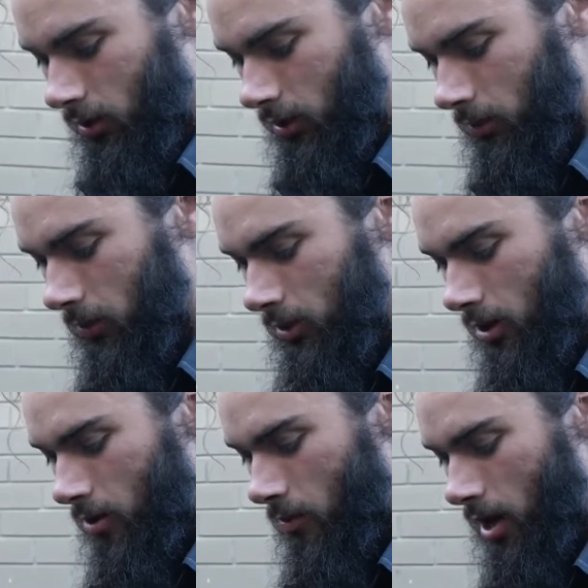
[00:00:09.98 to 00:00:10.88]
It's a
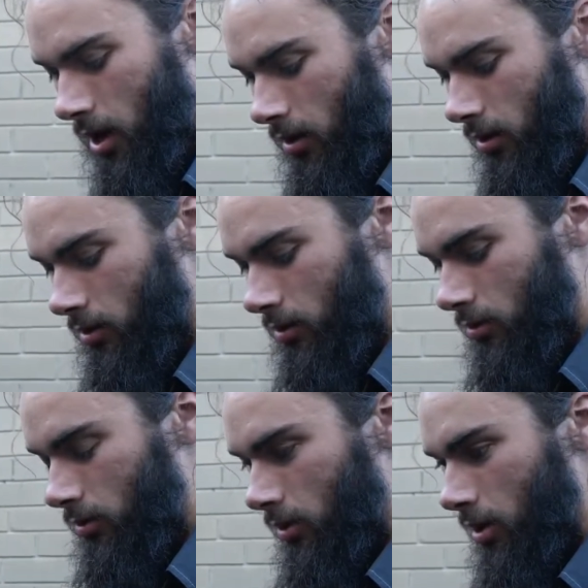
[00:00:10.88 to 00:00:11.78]
Pintara wagon
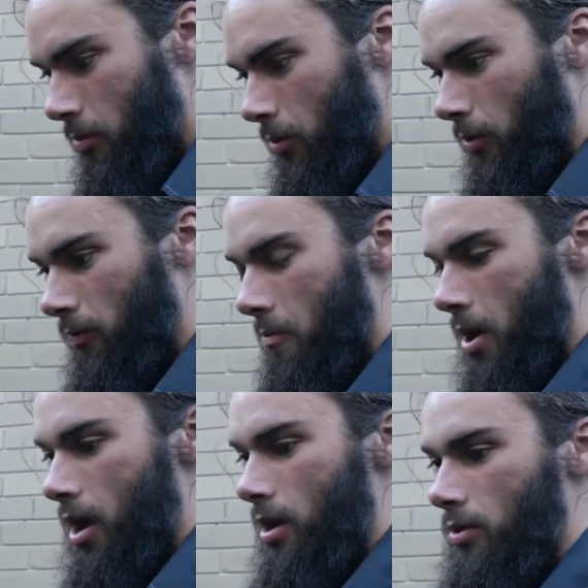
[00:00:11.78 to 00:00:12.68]
that I bought off a
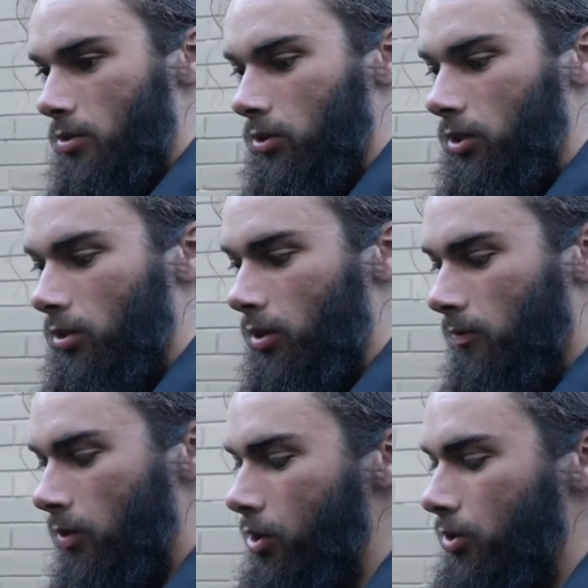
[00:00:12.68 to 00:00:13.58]
mate who did the
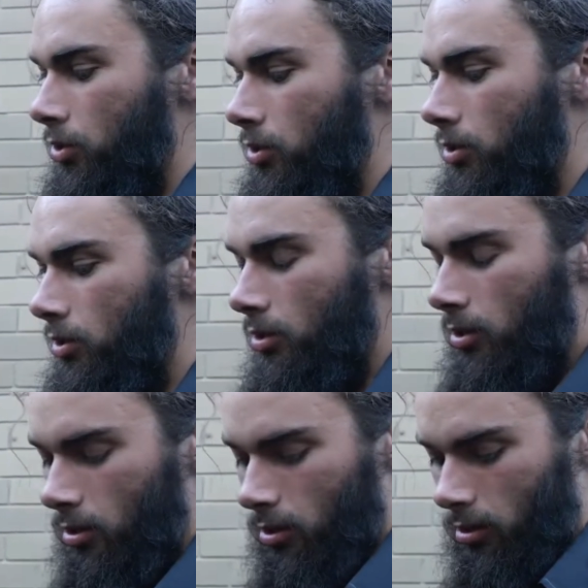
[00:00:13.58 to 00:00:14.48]
conversion.
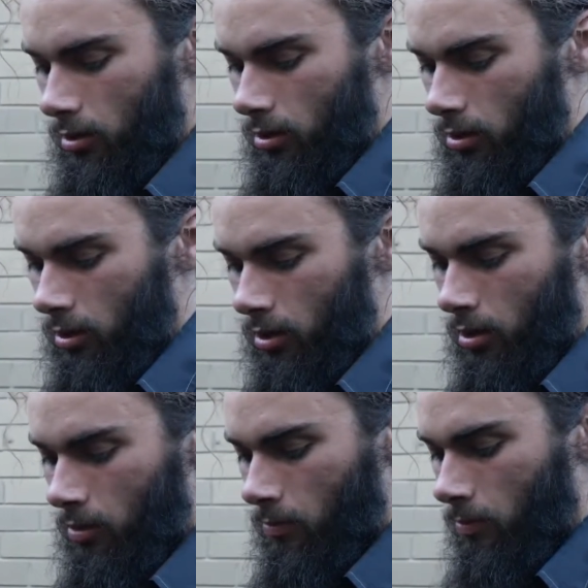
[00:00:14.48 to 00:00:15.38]

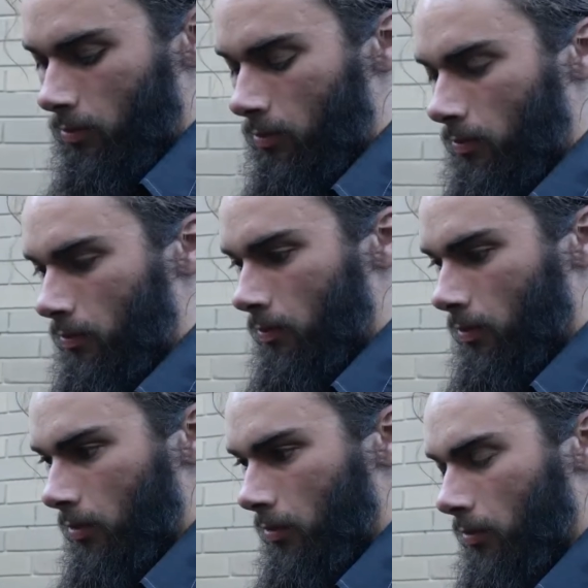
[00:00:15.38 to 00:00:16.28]
I
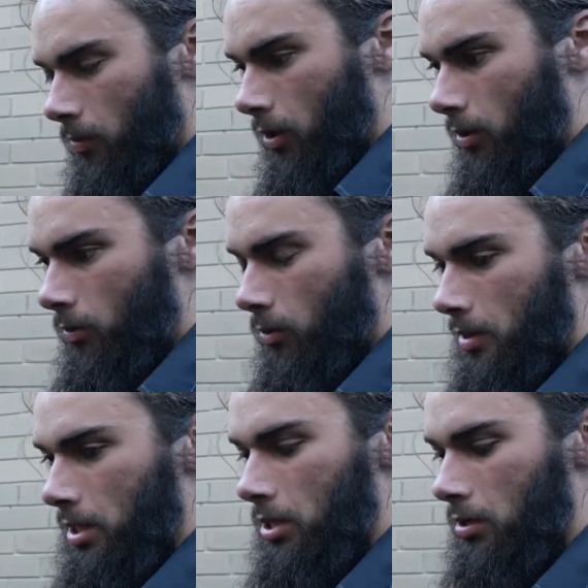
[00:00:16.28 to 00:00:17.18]
reckon it would
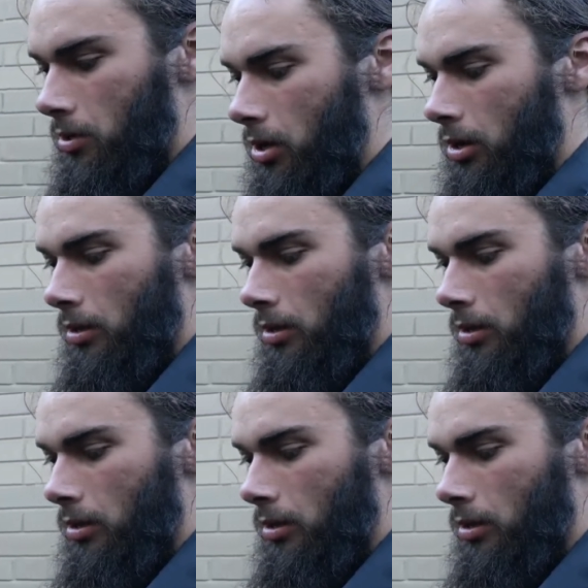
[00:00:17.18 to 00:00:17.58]
have been a year ago